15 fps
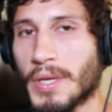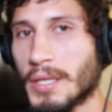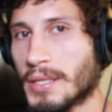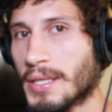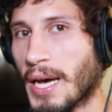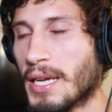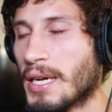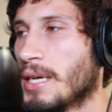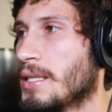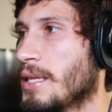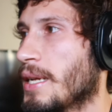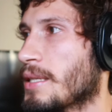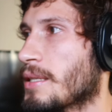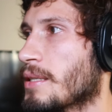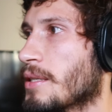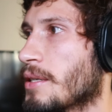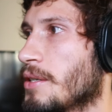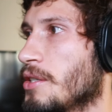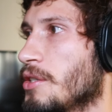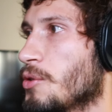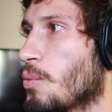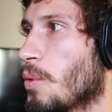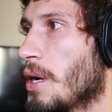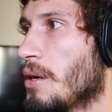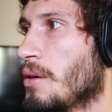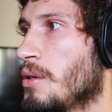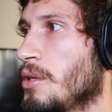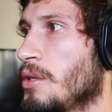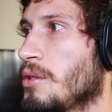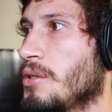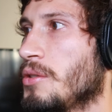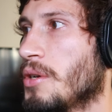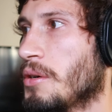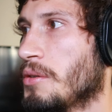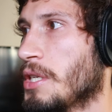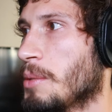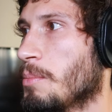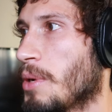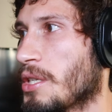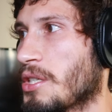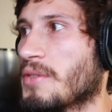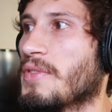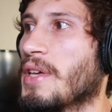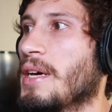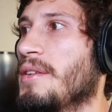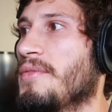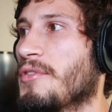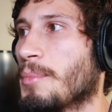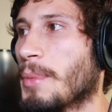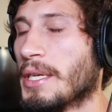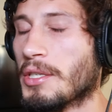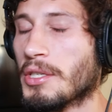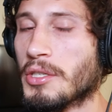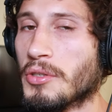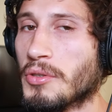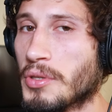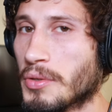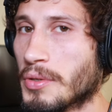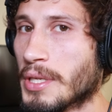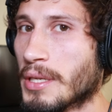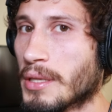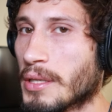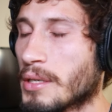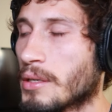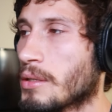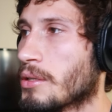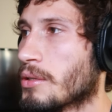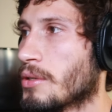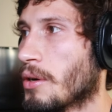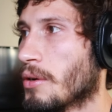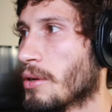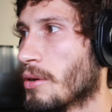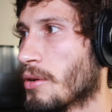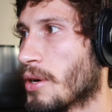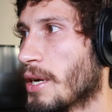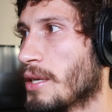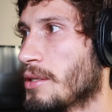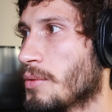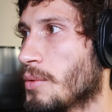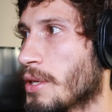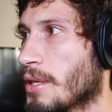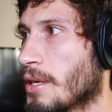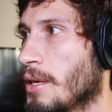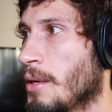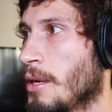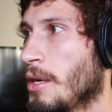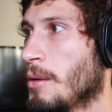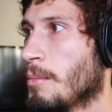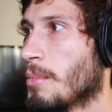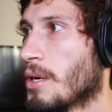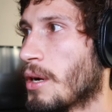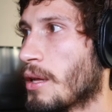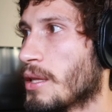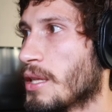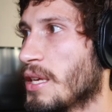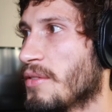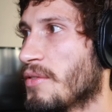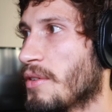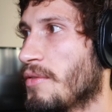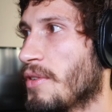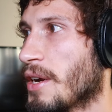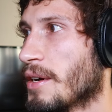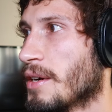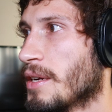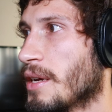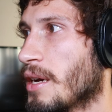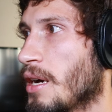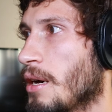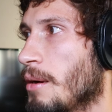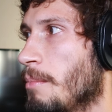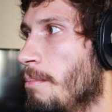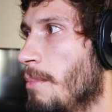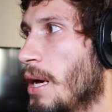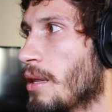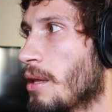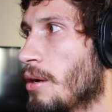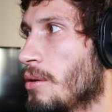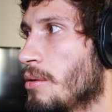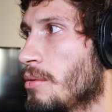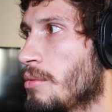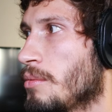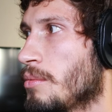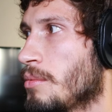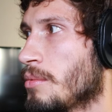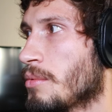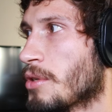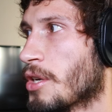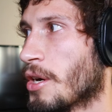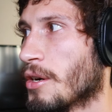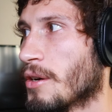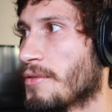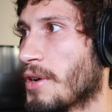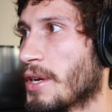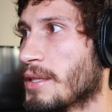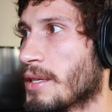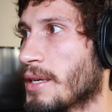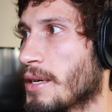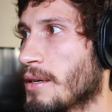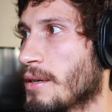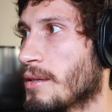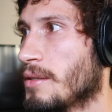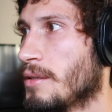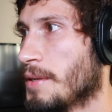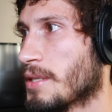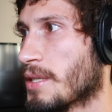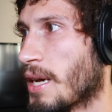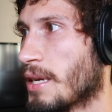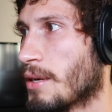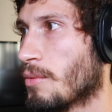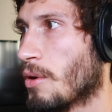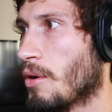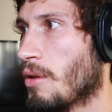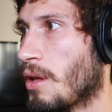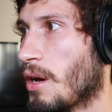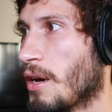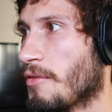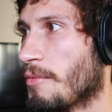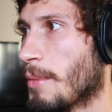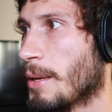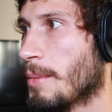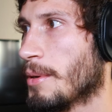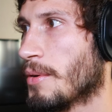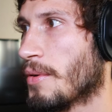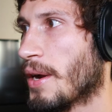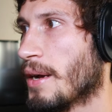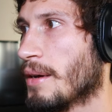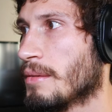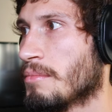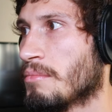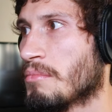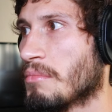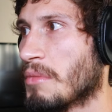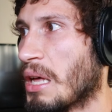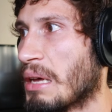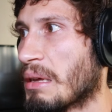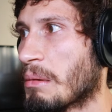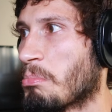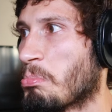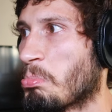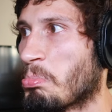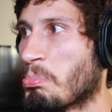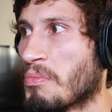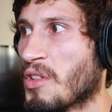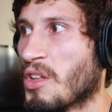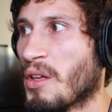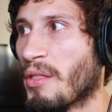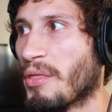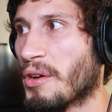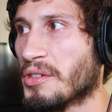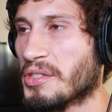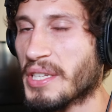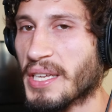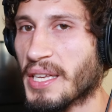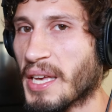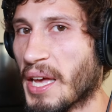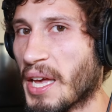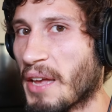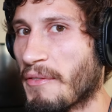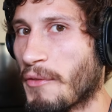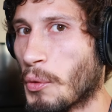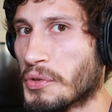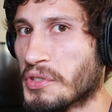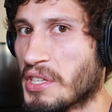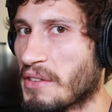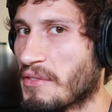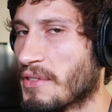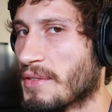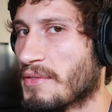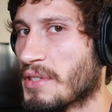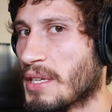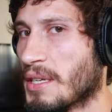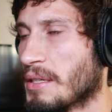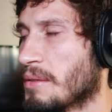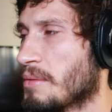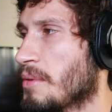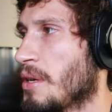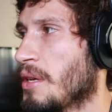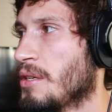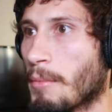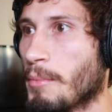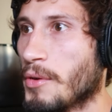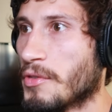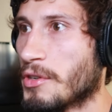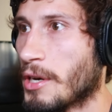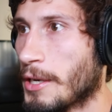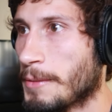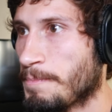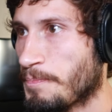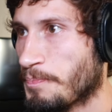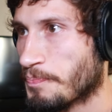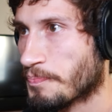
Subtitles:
it's kind of unnecessary as well. You don't need much of that information. You do need a little, so don't go crazy with it. But I'll leave a very mellow curve right there. Just kind of roll off maybe around like 13K, 14, 15. Moving on.